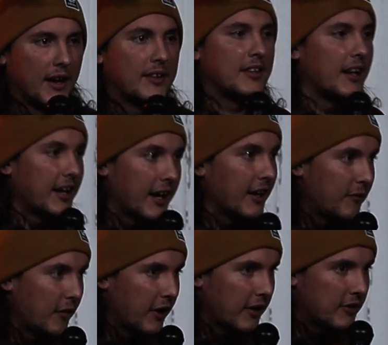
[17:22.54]
I said, "I gotta
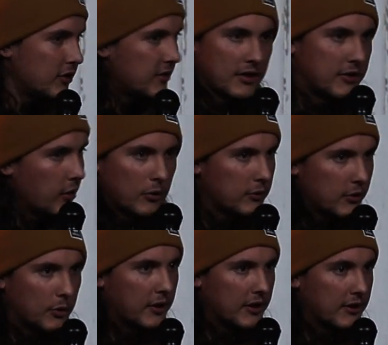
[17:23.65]
fart." She said, "Don't
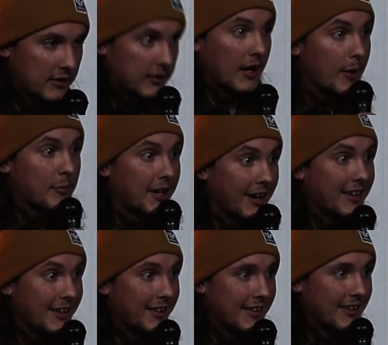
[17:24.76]
do it." And I said, "I'm
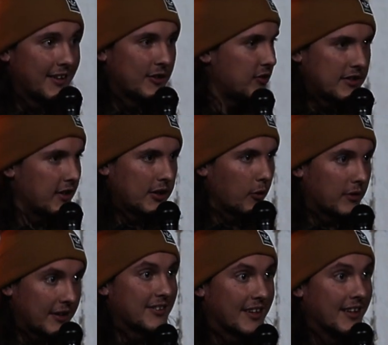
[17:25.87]
gonna." She said, "Don't." And
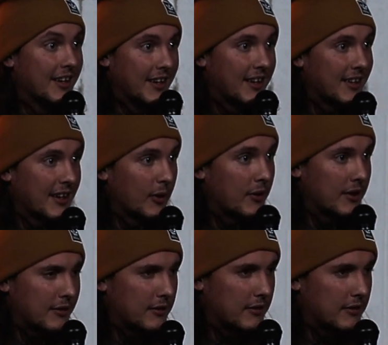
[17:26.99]
I said, and then I went,